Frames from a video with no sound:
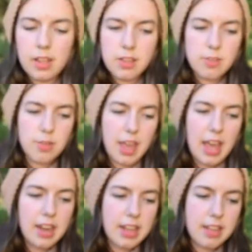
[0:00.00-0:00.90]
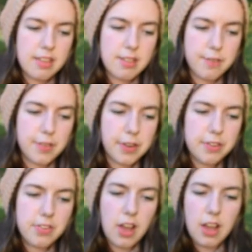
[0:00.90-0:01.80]
So that is the
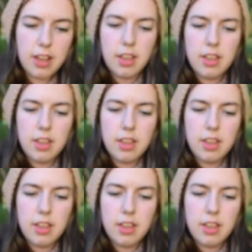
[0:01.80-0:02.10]
first sock.